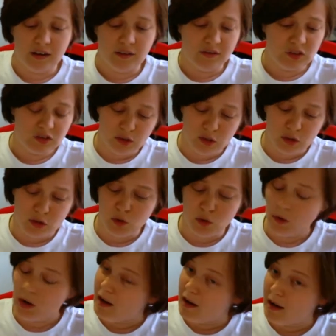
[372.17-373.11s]

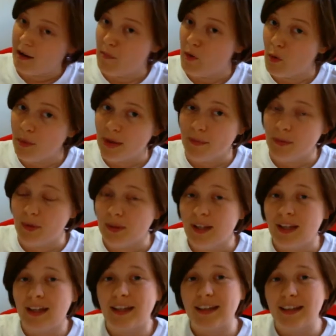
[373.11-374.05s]
so more people
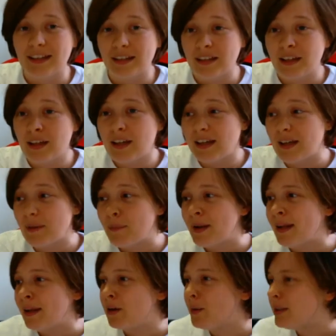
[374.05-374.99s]
can get
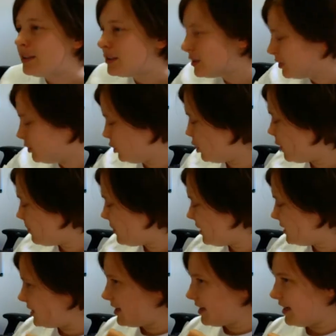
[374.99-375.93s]
playing goblins. Stop
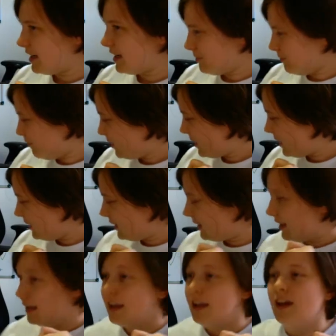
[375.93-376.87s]
it, cat, bad
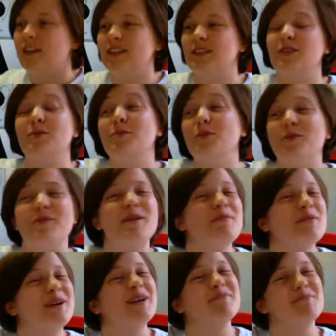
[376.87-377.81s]
cat. So more
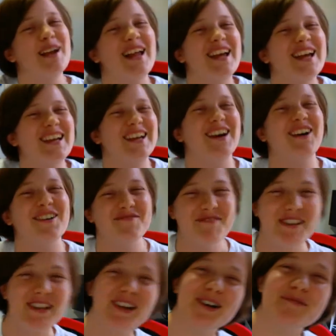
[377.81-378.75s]
people can play
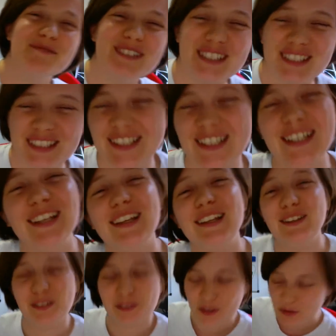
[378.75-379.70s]
goblins
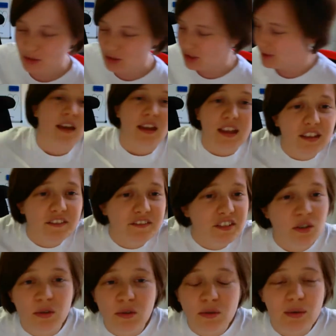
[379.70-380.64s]
in the future. If
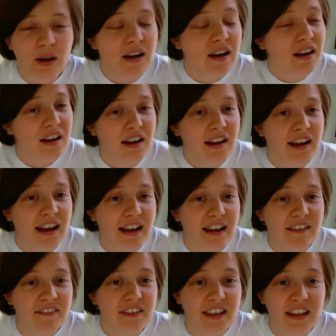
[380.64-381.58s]
you
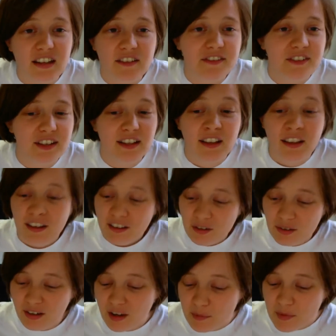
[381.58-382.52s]
have anything
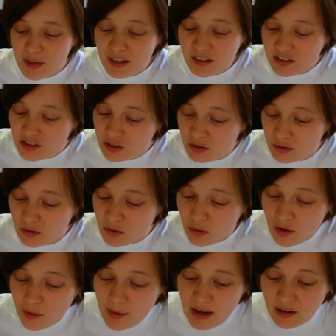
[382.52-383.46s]
you'd like me to
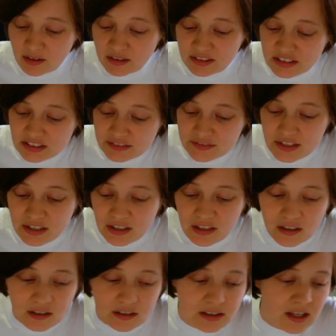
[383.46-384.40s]
talk about on these
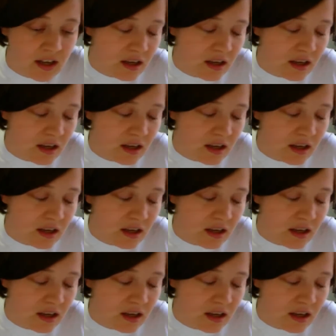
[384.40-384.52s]
videos,